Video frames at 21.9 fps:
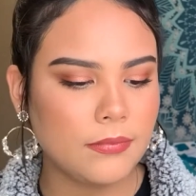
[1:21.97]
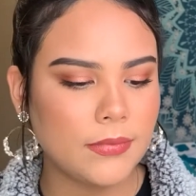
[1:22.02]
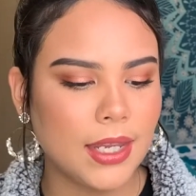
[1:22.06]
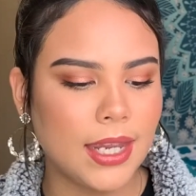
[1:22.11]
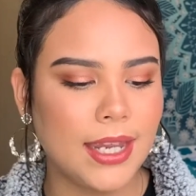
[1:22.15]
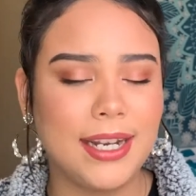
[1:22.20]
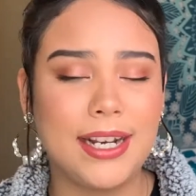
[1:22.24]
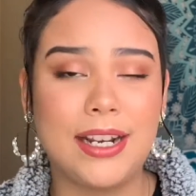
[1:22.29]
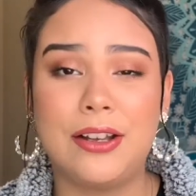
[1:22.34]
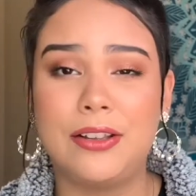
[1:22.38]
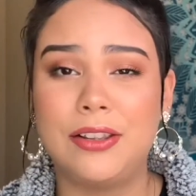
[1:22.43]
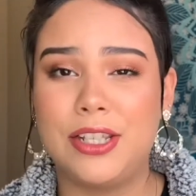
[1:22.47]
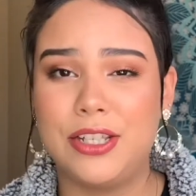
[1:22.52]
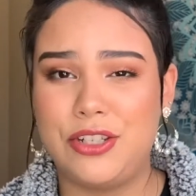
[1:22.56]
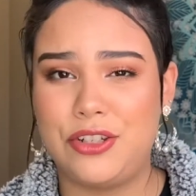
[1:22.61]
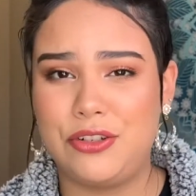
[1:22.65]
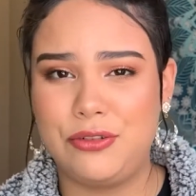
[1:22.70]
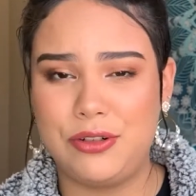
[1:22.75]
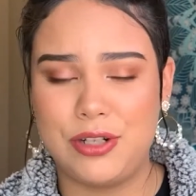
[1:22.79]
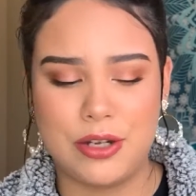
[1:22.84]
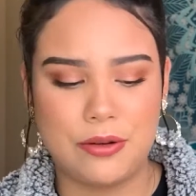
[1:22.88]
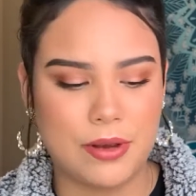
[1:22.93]
and I'll let
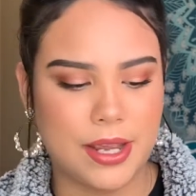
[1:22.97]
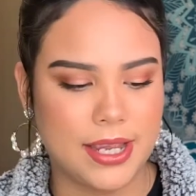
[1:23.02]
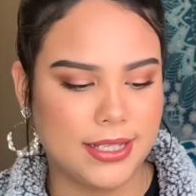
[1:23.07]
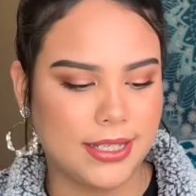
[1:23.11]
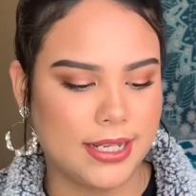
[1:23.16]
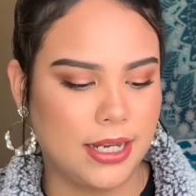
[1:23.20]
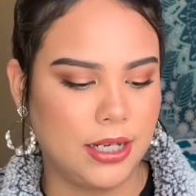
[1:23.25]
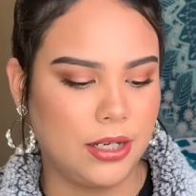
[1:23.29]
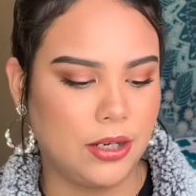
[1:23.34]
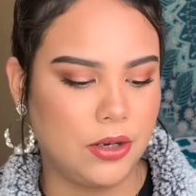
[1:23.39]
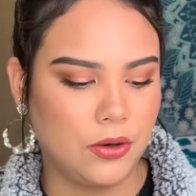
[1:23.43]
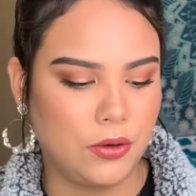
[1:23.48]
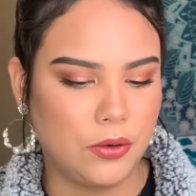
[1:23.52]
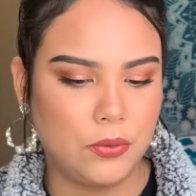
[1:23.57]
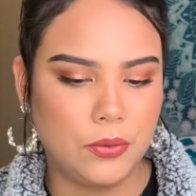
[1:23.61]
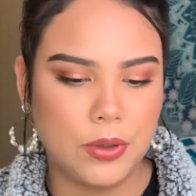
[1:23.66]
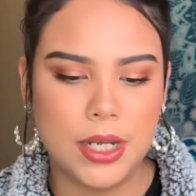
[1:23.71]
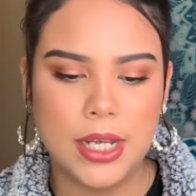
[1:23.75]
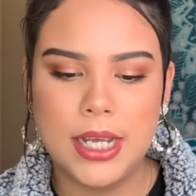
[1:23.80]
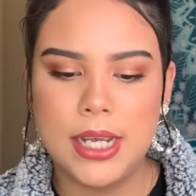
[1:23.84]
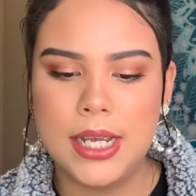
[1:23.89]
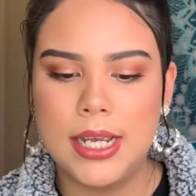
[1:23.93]
you know as I go
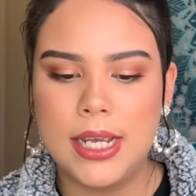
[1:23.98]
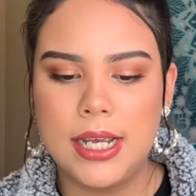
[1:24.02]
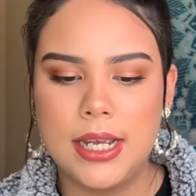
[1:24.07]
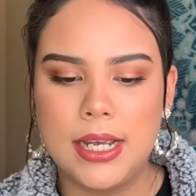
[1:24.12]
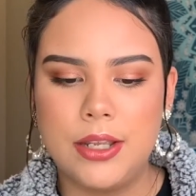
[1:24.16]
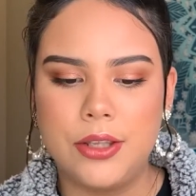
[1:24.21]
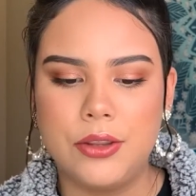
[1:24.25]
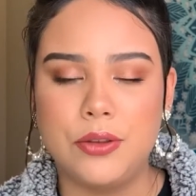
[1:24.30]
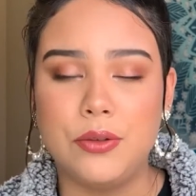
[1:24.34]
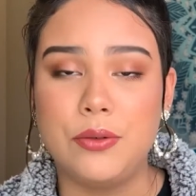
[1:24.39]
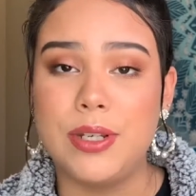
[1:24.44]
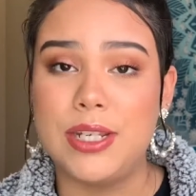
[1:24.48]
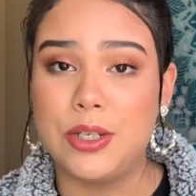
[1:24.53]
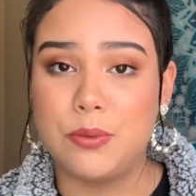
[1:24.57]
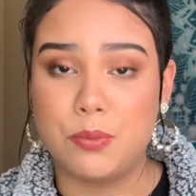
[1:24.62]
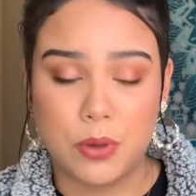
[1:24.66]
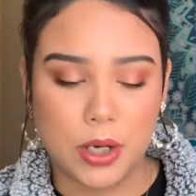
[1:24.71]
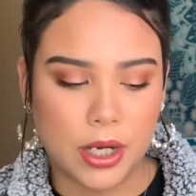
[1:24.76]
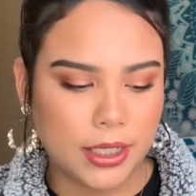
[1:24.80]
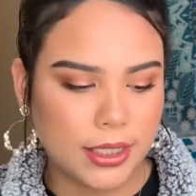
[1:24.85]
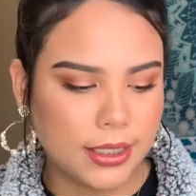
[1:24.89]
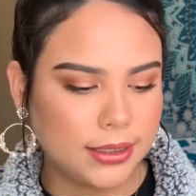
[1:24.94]
through each
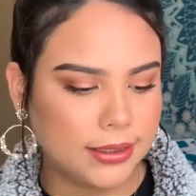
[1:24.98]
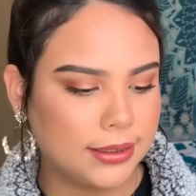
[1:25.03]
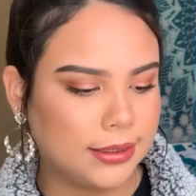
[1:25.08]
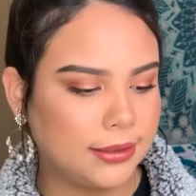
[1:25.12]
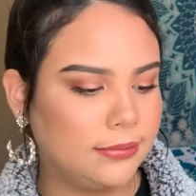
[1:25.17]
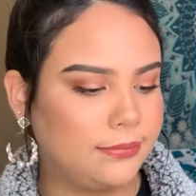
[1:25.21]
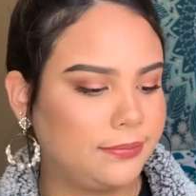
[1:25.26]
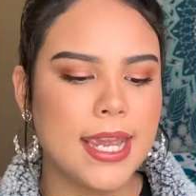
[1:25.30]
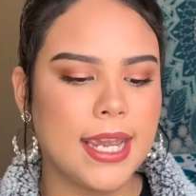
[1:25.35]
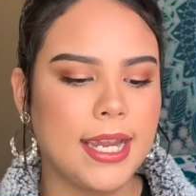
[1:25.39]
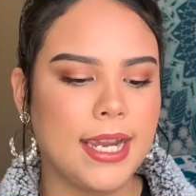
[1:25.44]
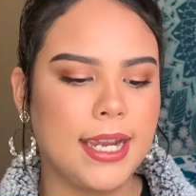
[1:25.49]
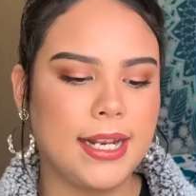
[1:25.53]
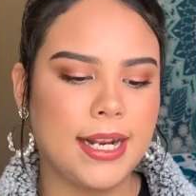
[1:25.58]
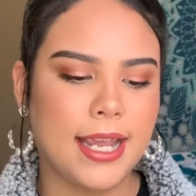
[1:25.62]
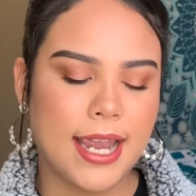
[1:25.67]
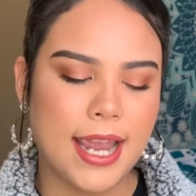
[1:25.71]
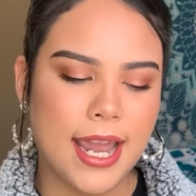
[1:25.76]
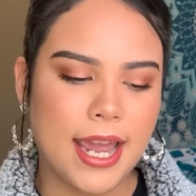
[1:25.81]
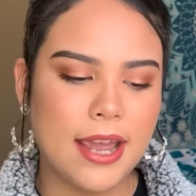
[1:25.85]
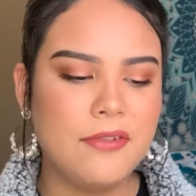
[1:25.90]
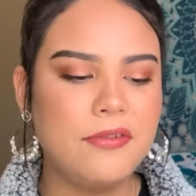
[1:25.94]
product. And I
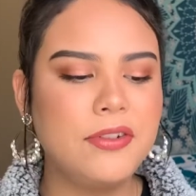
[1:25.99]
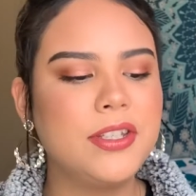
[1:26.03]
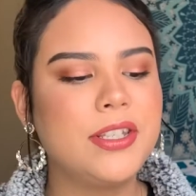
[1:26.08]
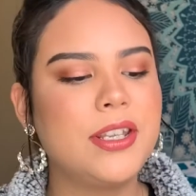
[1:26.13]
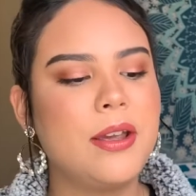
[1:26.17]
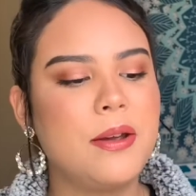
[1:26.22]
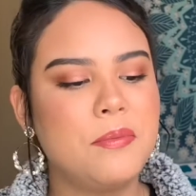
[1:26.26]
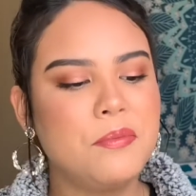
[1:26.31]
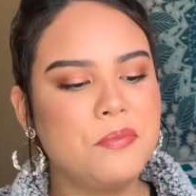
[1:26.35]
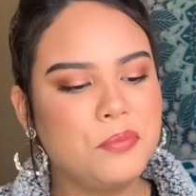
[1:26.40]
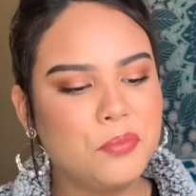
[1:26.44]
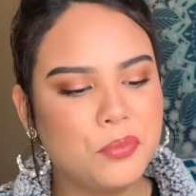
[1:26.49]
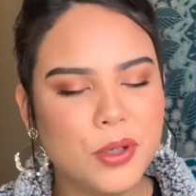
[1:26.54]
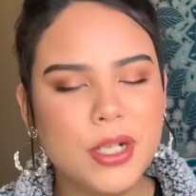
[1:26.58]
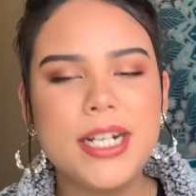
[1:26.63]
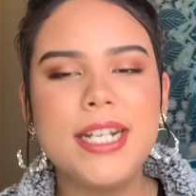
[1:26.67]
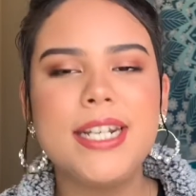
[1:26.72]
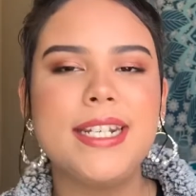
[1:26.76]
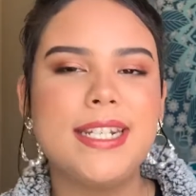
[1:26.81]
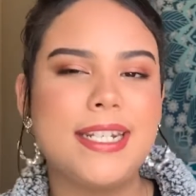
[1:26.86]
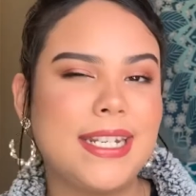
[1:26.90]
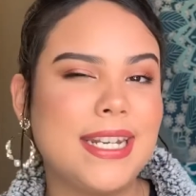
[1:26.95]
have some
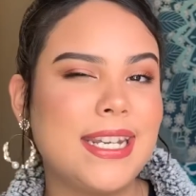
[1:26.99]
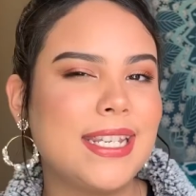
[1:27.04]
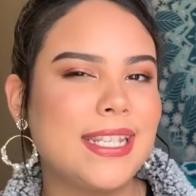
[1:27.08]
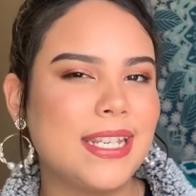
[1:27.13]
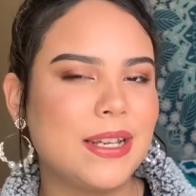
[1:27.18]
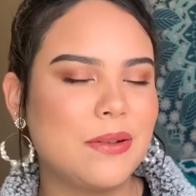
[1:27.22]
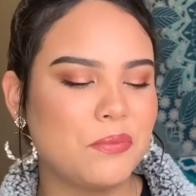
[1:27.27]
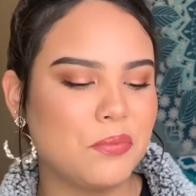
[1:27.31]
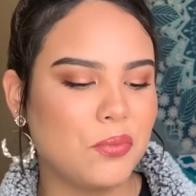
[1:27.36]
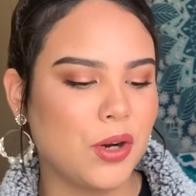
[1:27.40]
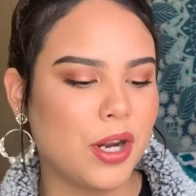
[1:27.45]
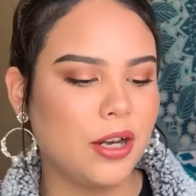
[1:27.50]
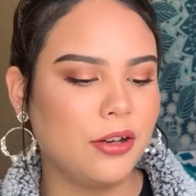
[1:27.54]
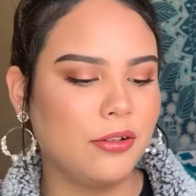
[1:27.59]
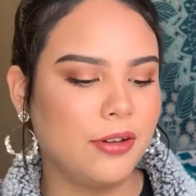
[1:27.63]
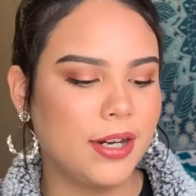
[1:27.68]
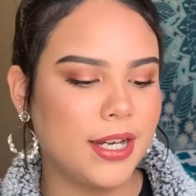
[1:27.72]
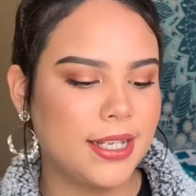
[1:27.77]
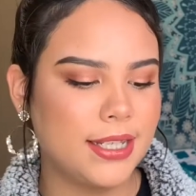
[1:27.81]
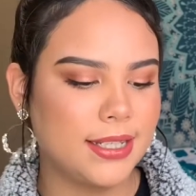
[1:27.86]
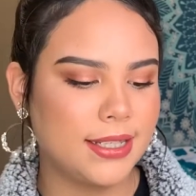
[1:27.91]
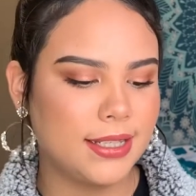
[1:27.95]
pretty decent
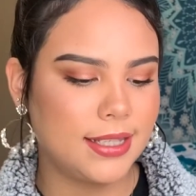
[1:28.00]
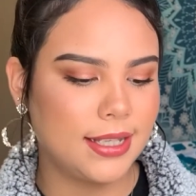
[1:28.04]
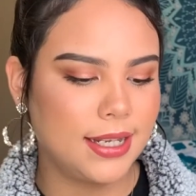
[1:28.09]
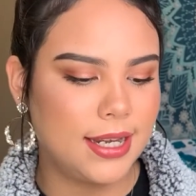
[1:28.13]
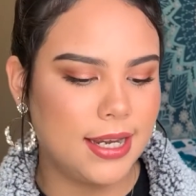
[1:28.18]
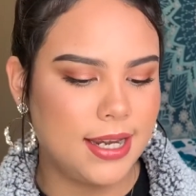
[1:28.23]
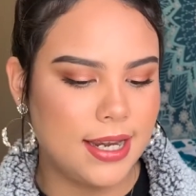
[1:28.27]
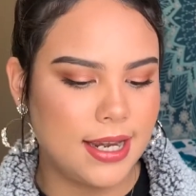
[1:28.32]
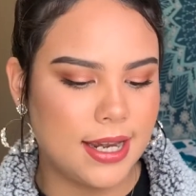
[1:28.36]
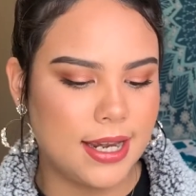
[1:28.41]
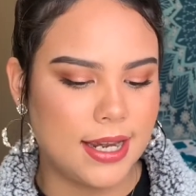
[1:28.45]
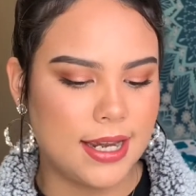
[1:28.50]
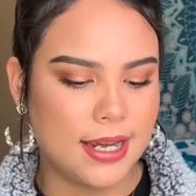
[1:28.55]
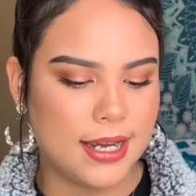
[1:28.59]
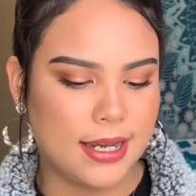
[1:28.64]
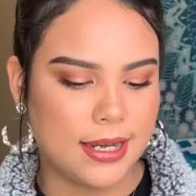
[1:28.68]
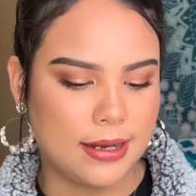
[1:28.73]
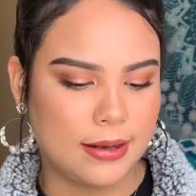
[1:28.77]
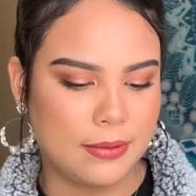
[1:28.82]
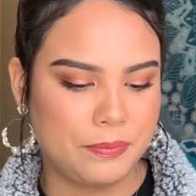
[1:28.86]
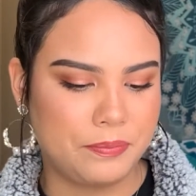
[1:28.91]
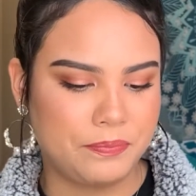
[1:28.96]
progress.
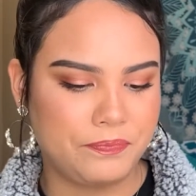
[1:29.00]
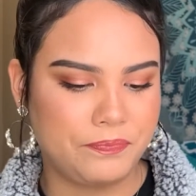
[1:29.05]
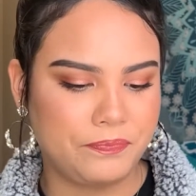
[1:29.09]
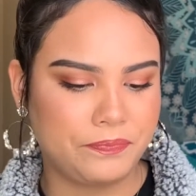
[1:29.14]
I've